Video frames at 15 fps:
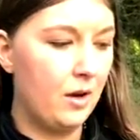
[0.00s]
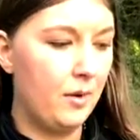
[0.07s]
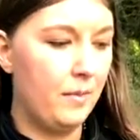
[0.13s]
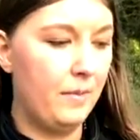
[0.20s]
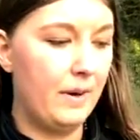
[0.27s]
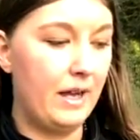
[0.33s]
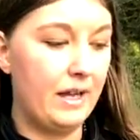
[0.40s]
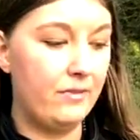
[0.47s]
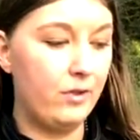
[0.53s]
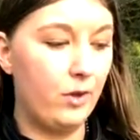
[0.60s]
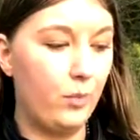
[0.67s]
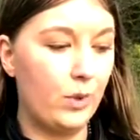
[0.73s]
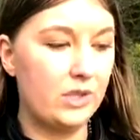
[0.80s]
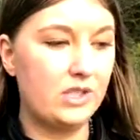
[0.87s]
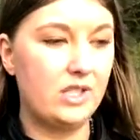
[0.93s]
But if you're
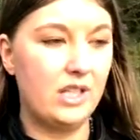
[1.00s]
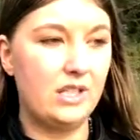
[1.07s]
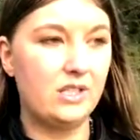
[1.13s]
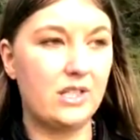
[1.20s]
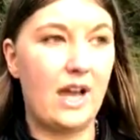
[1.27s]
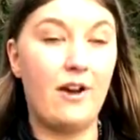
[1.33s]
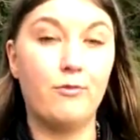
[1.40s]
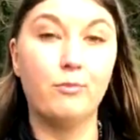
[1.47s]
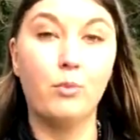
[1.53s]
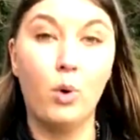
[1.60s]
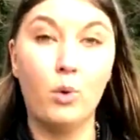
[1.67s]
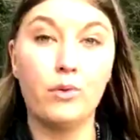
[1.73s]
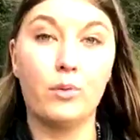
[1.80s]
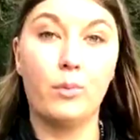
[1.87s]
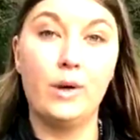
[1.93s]
wanting to have
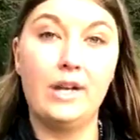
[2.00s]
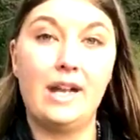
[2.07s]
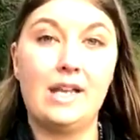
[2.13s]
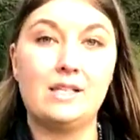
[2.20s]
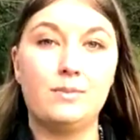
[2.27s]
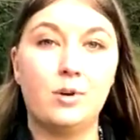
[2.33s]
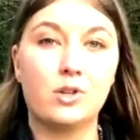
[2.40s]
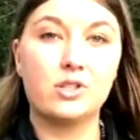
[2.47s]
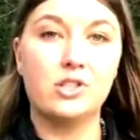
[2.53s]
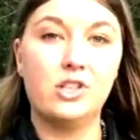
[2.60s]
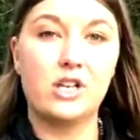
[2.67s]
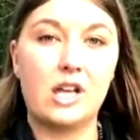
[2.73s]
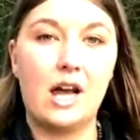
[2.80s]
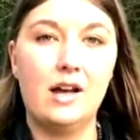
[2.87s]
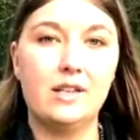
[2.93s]
more than one nest box in your
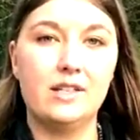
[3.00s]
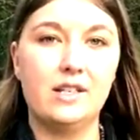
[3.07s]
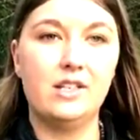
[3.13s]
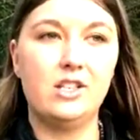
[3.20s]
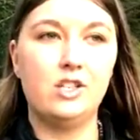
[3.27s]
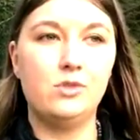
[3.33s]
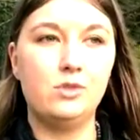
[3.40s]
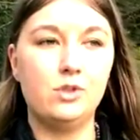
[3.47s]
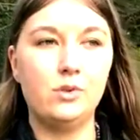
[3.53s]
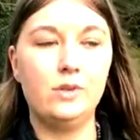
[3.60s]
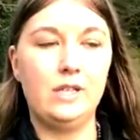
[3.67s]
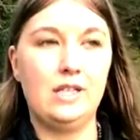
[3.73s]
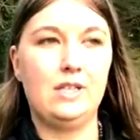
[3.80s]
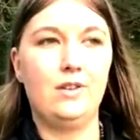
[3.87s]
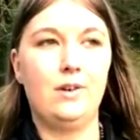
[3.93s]
garden, you do
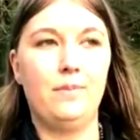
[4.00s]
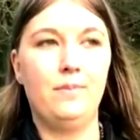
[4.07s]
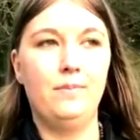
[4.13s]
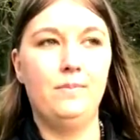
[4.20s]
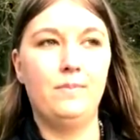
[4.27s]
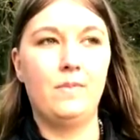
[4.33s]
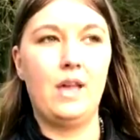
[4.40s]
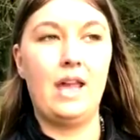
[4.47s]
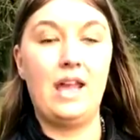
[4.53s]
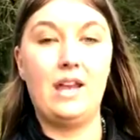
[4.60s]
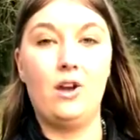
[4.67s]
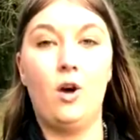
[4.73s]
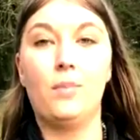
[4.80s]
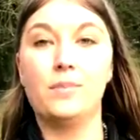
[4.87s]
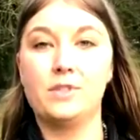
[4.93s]
need them in
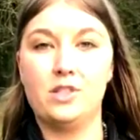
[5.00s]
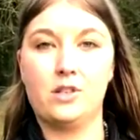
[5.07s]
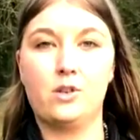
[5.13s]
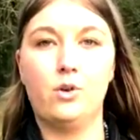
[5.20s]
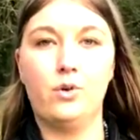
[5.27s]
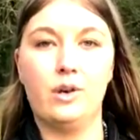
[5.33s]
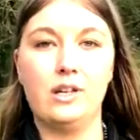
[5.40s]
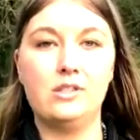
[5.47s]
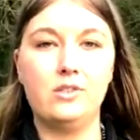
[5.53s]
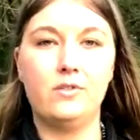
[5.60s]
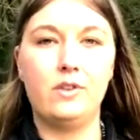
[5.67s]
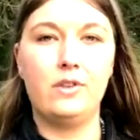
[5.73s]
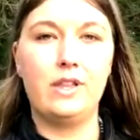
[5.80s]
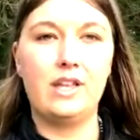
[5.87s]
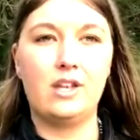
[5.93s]
opposite corners. So if you
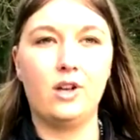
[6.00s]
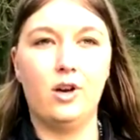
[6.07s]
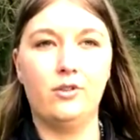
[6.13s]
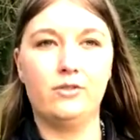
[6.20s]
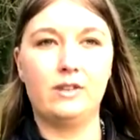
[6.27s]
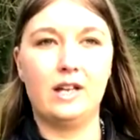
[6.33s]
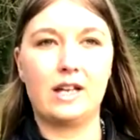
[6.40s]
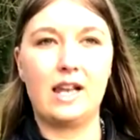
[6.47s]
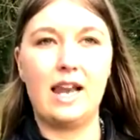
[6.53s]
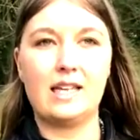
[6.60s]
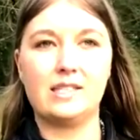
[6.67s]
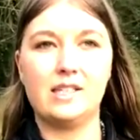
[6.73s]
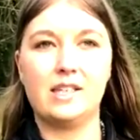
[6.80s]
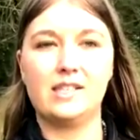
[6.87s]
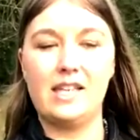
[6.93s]
think of a
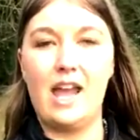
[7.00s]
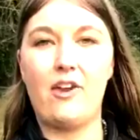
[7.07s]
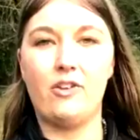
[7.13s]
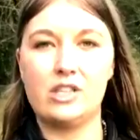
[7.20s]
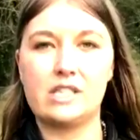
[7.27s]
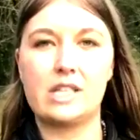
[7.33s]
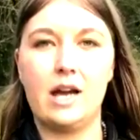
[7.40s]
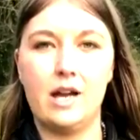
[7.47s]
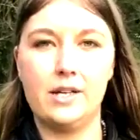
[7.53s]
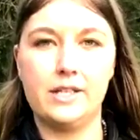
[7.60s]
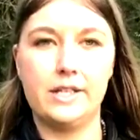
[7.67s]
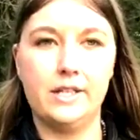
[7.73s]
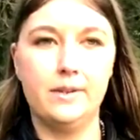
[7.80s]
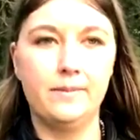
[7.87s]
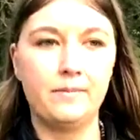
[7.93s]
classic terrace
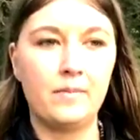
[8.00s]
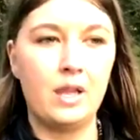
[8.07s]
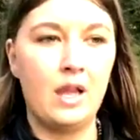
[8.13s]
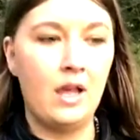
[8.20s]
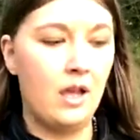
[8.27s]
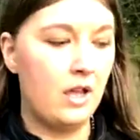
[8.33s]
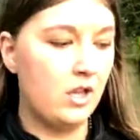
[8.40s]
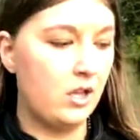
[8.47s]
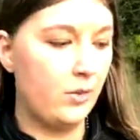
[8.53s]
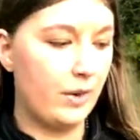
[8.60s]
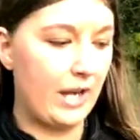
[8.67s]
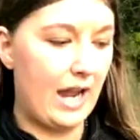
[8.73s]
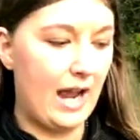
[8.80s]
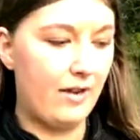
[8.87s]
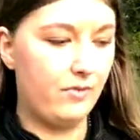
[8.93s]
garden, you want
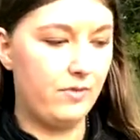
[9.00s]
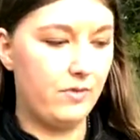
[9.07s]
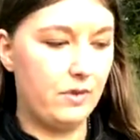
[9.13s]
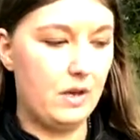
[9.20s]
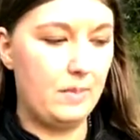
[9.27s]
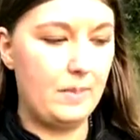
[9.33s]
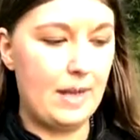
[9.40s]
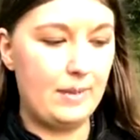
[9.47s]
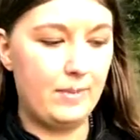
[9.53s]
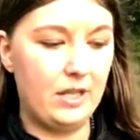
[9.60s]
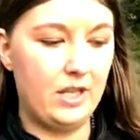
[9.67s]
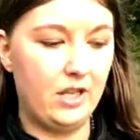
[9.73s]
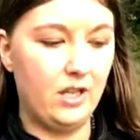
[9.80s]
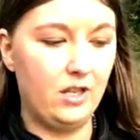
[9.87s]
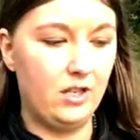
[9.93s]
to have
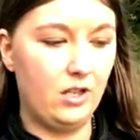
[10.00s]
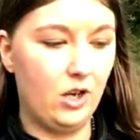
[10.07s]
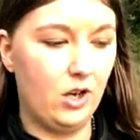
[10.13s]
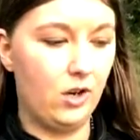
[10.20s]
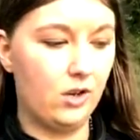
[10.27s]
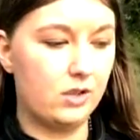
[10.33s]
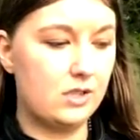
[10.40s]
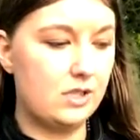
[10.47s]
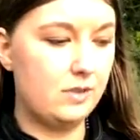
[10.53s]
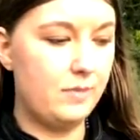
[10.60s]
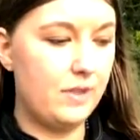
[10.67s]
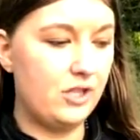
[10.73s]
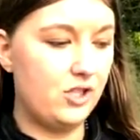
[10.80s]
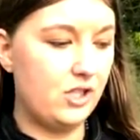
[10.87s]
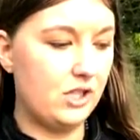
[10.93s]
maybe your
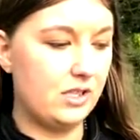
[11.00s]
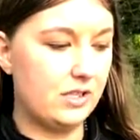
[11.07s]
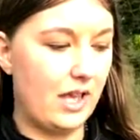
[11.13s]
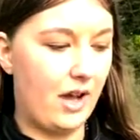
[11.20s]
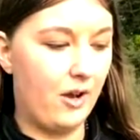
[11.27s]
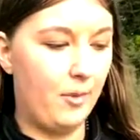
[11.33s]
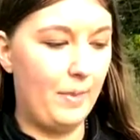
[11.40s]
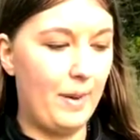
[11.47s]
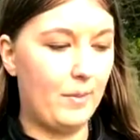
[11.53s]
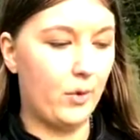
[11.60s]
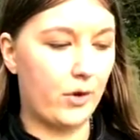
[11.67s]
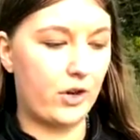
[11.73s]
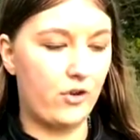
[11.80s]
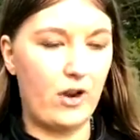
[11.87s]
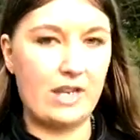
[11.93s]
species that are a bit more
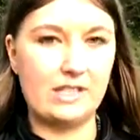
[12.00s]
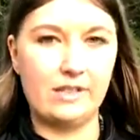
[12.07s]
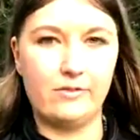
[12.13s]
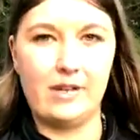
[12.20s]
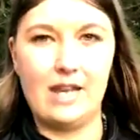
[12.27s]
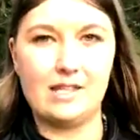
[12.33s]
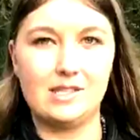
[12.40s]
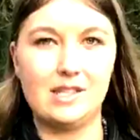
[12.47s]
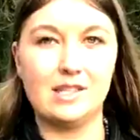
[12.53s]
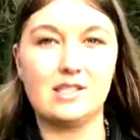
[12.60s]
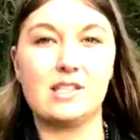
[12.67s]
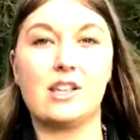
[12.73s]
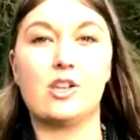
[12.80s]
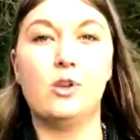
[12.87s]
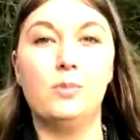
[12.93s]
aggressive nesters,
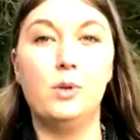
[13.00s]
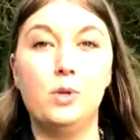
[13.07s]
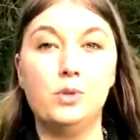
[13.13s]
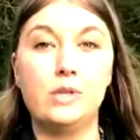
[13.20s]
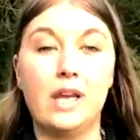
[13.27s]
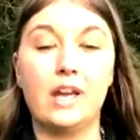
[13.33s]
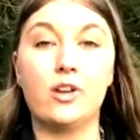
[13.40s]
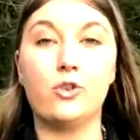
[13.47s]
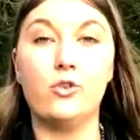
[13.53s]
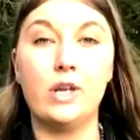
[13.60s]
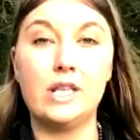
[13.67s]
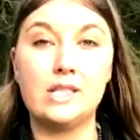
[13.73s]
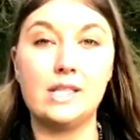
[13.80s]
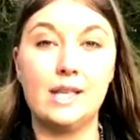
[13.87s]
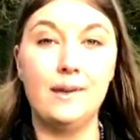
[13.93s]
like your blue tit and
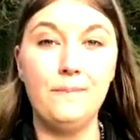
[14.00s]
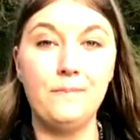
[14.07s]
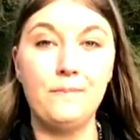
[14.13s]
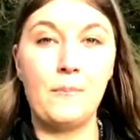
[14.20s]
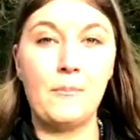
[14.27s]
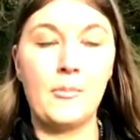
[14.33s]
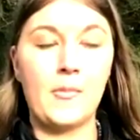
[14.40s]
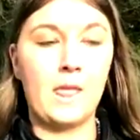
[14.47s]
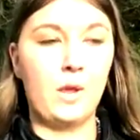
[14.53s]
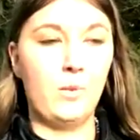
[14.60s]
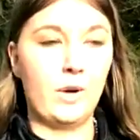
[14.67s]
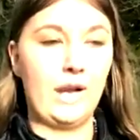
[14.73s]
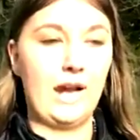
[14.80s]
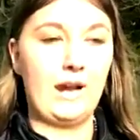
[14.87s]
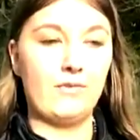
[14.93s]
great tit. You
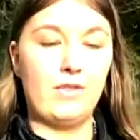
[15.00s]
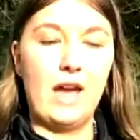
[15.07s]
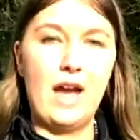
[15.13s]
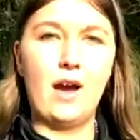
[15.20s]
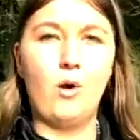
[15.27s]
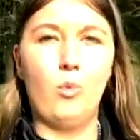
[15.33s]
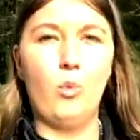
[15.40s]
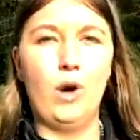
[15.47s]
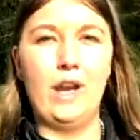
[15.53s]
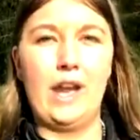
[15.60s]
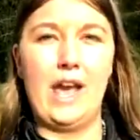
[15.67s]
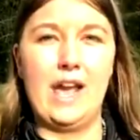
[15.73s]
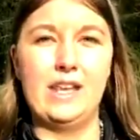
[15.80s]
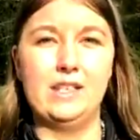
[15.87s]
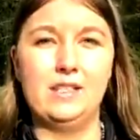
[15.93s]
want to have that at one
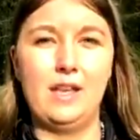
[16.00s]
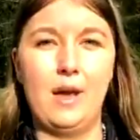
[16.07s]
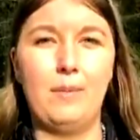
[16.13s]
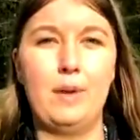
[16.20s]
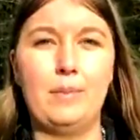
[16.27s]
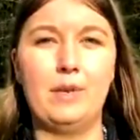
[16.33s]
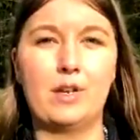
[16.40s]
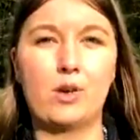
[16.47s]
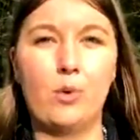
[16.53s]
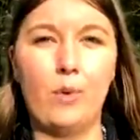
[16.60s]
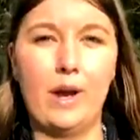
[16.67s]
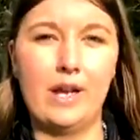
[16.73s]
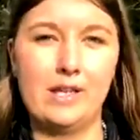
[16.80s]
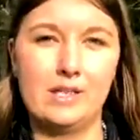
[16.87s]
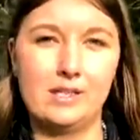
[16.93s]
end, and maybe a
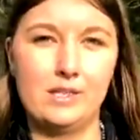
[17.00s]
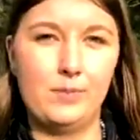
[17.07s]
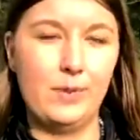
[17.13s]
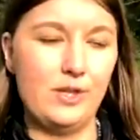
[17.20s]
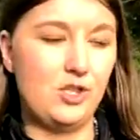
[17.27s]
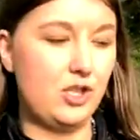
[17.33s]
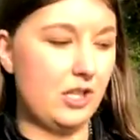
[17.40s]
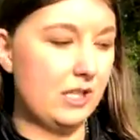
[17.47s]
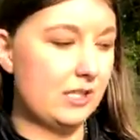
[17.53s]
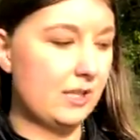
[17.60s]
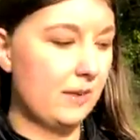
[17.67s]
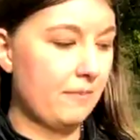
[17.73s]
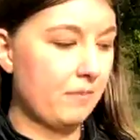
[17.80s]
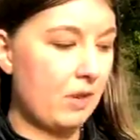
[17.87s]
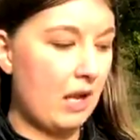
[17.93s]
quieter species
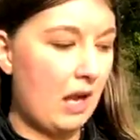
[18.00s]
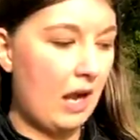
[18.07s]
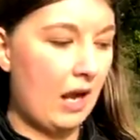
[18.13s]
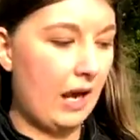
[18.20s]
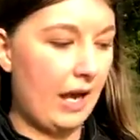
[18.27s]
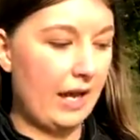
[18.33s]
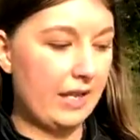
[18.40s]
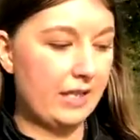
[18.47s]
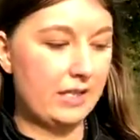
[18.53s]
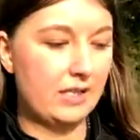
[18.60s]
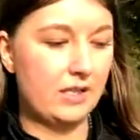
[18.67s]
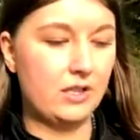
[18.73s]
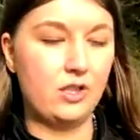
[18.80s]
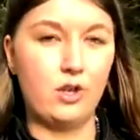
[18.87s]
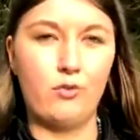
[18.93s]
like
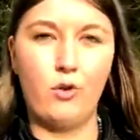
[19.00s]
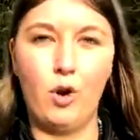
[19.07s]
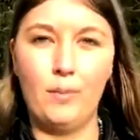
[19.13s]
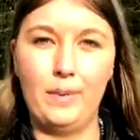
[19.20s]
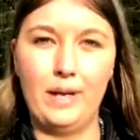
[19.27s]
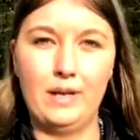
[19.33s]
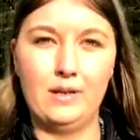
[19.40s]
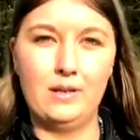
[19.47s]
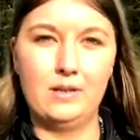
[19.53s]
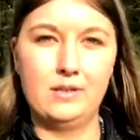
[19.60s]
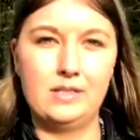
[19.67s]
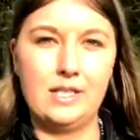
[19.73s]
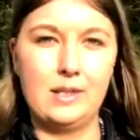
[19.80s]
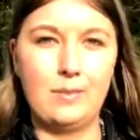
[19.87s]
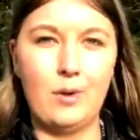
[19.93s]
your robin
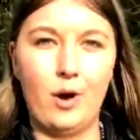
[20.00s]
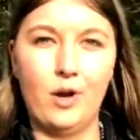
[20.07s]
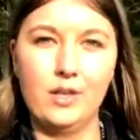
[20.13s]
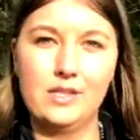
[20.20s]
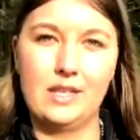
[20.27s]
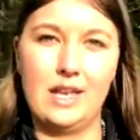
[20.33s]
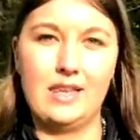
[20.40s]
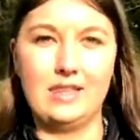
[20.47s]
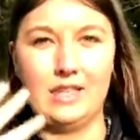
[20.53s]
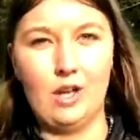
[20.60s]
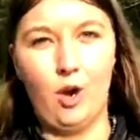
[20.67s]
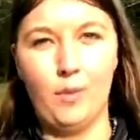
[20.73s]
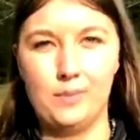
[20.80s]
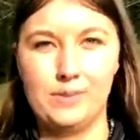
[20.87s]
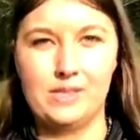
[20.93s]
teapot in the
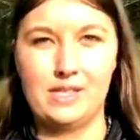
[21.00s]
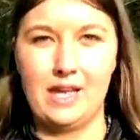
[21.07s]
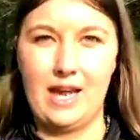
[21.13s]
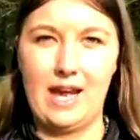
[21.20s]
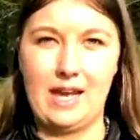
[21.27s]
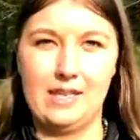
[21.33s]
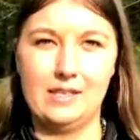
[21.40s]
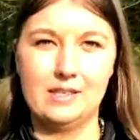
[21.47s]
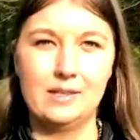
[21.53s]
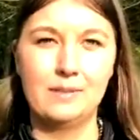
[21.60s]
opposite end.